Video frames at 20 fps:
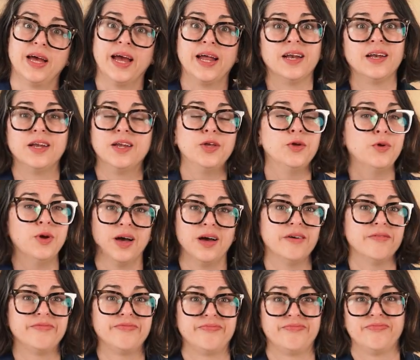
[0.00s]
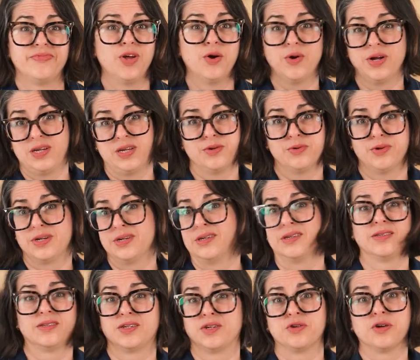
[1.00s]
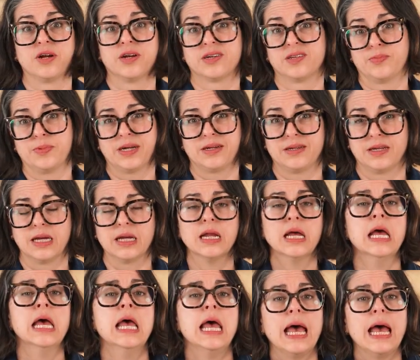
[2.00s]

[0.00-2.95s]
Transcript: And you have no idea what it is and you're not expecting it.